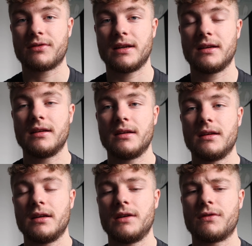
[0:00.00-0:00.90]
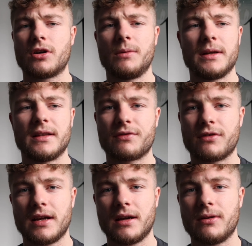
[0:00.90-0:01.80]
Then you have a couple of
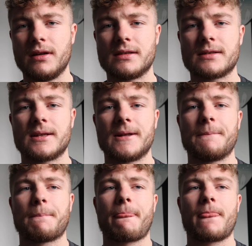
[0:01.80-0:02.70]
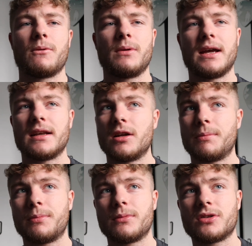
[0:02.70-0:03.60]
different areas. We ended
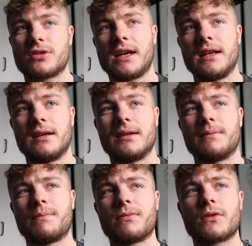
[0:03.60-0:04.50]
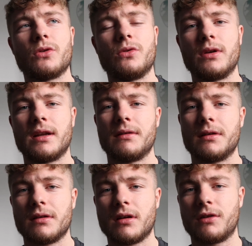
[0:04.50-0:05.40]
up just kind of going,
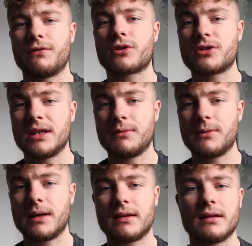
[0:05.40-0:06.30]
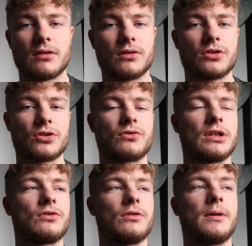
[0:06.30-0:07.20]
and on the first day we went
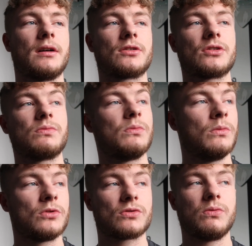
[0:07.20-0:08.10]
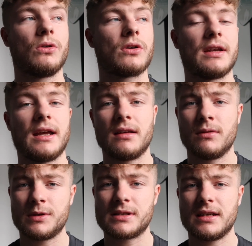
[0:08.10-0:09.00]
straight through the park, just walking.
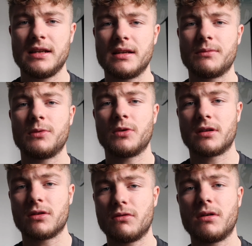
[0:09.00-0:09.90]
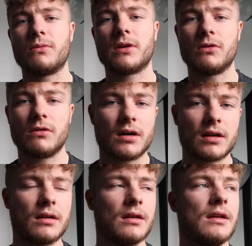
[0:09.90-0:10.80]
Anything we seen and we wanted to go on, we'd go
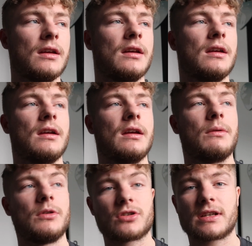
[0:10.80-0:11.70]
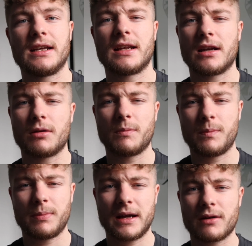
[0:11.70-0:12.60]
on. We'd just kind of get our
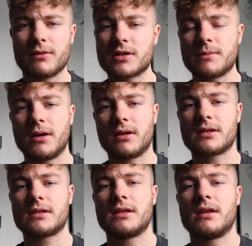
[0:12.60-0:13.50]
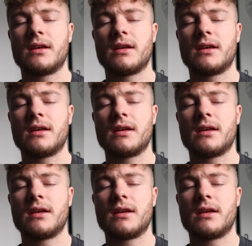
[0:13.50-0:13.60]
bearings about us.